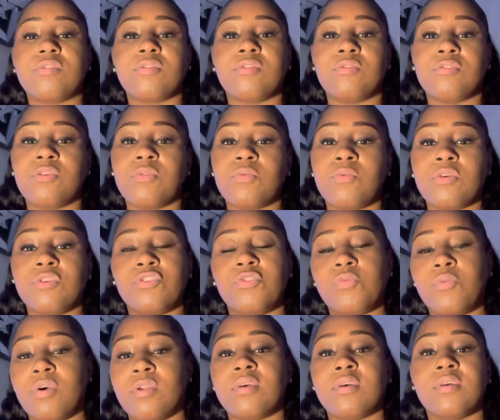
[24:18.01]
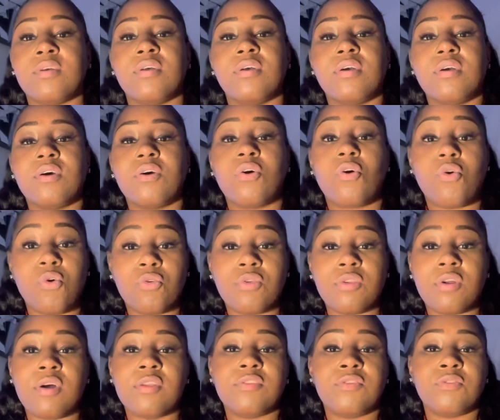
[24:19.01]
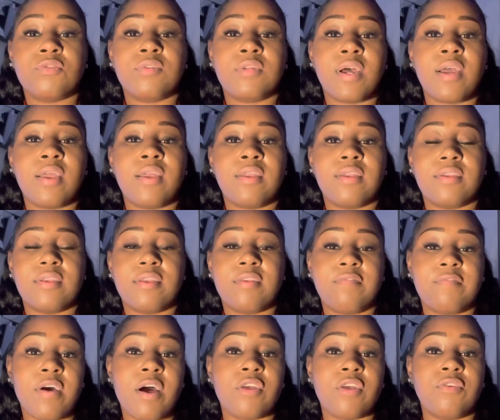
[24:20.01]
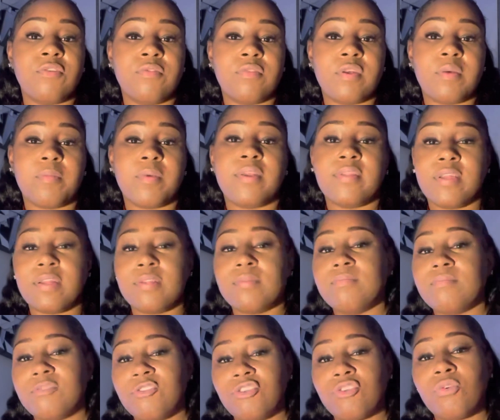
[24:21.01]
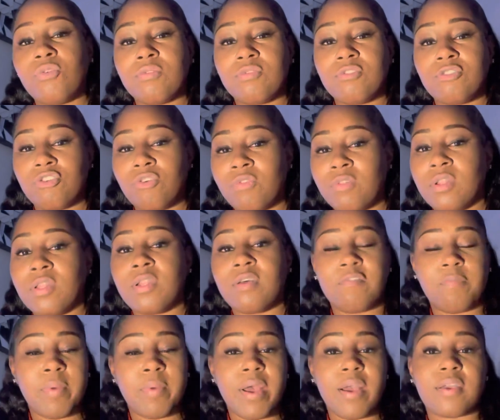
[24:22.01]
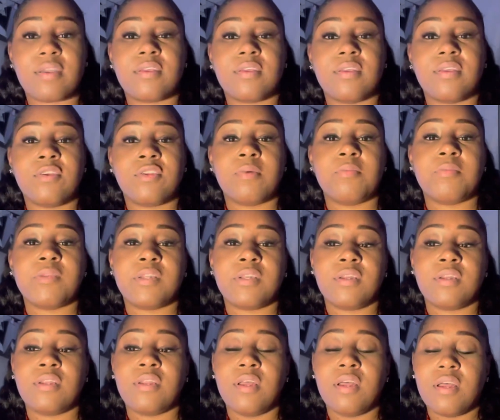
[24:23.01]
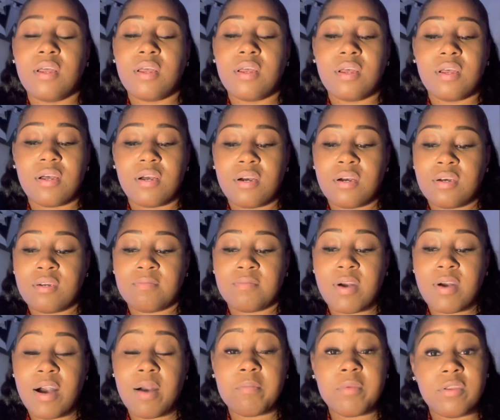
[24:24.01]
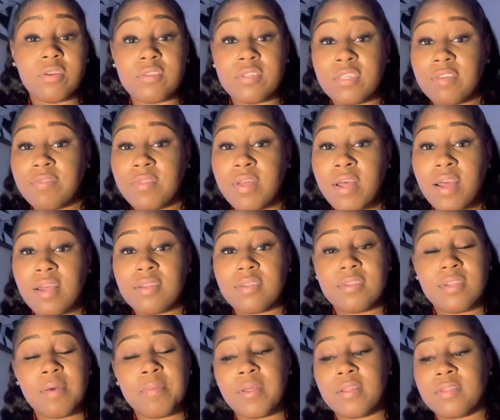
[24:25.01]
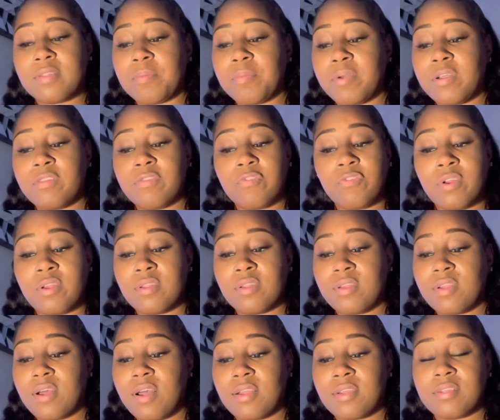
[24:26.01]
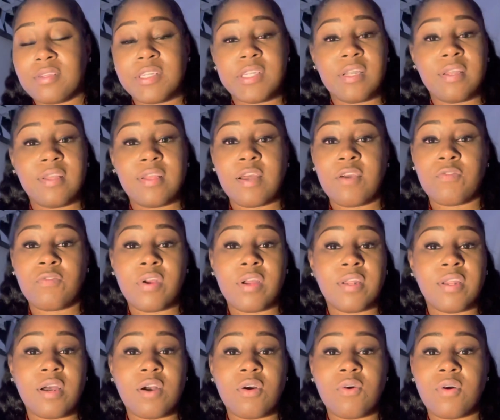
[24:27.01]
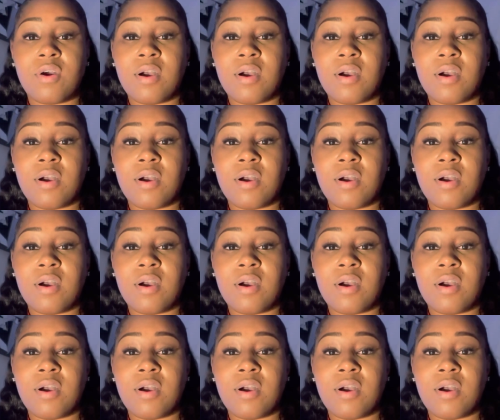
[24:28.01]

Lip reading: Those are the ones you want to hold on to tight and value them. And then show the love back. You know what I'm saying? I'm guilty of that. I'm not the best friend. I can say that right now.